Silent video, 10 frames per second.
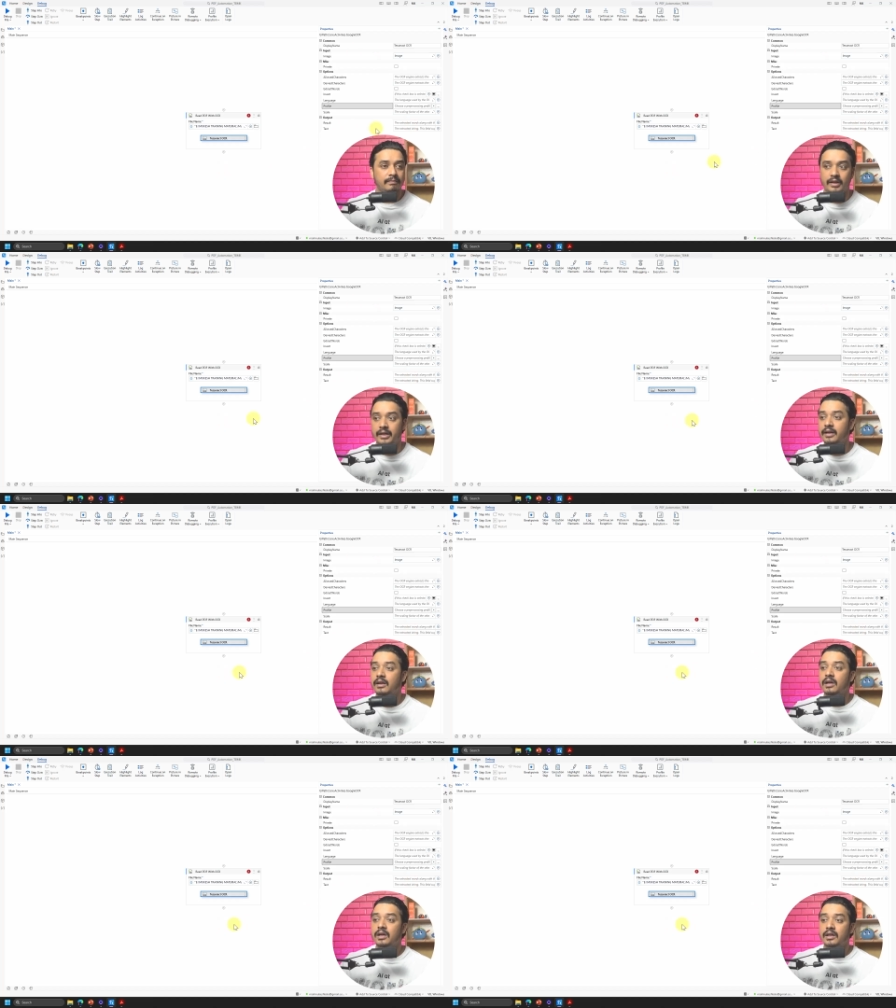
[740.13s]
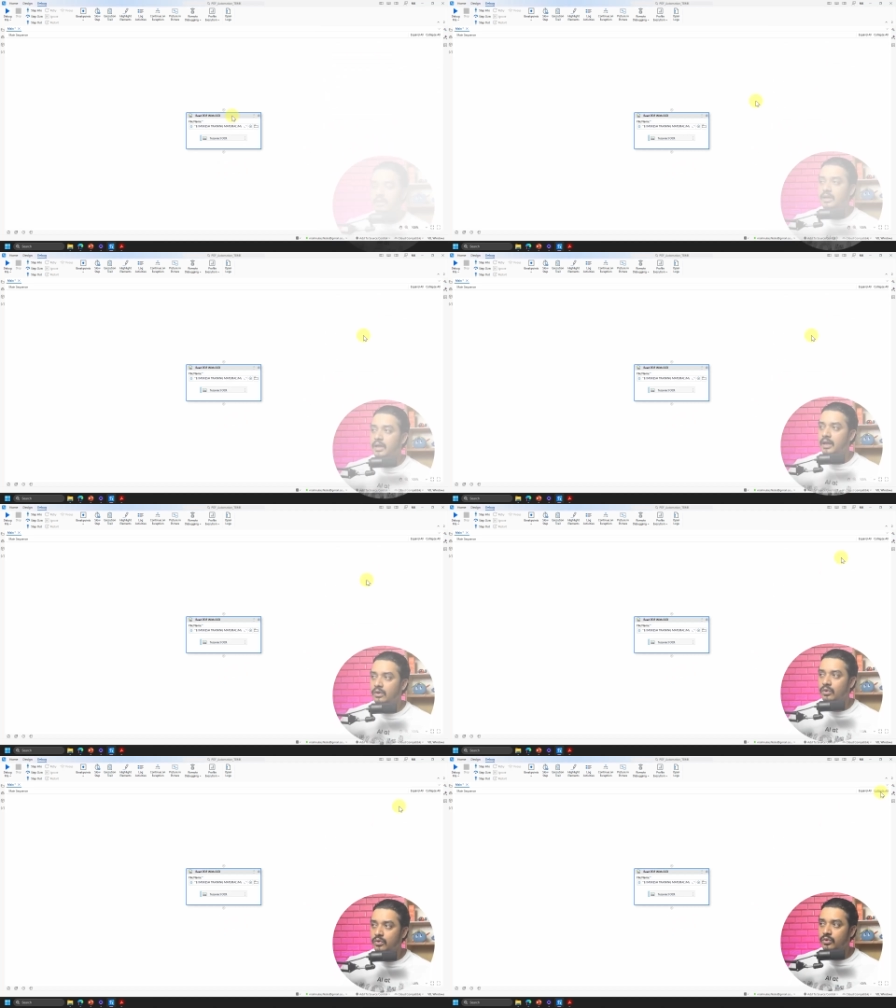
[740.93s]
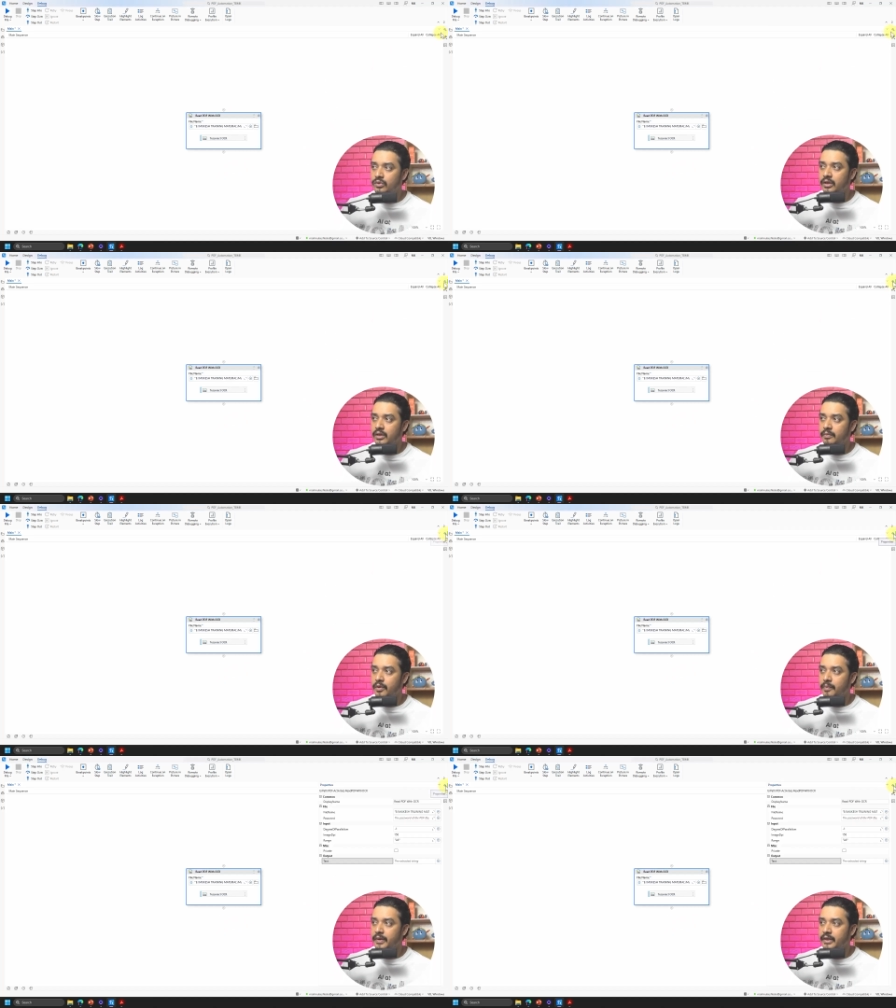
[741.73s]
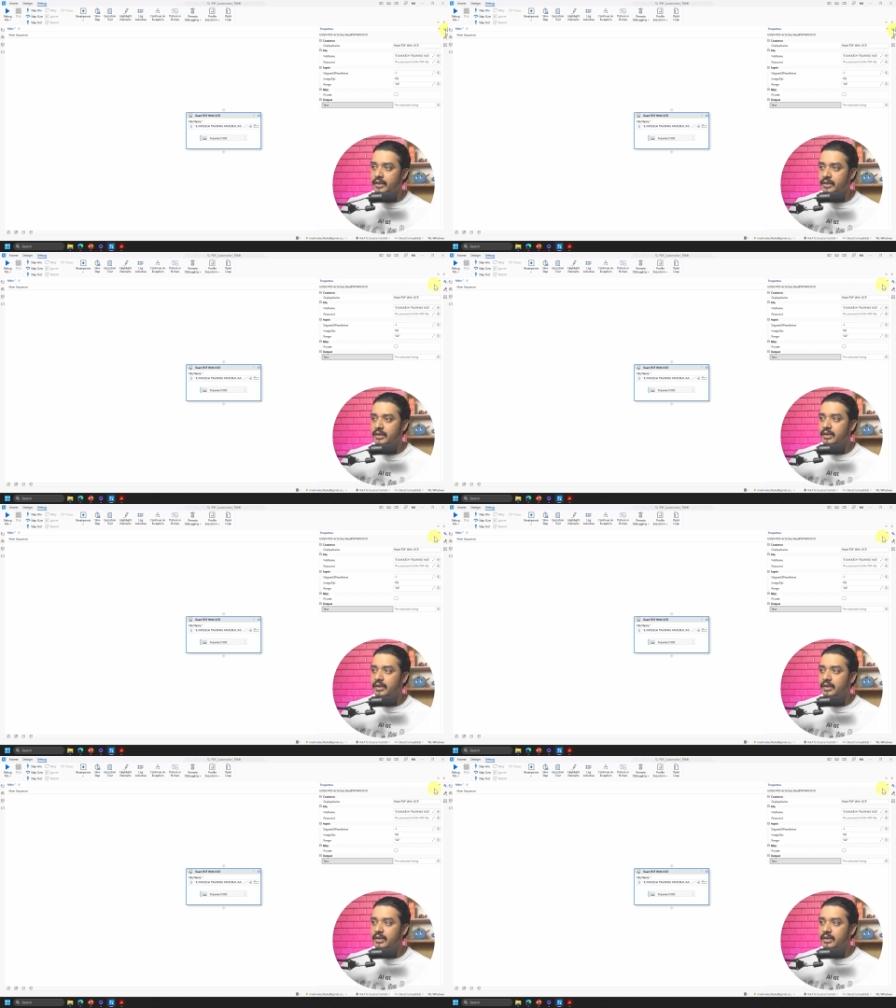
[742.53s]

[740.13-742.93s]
right? I'll go to the properties,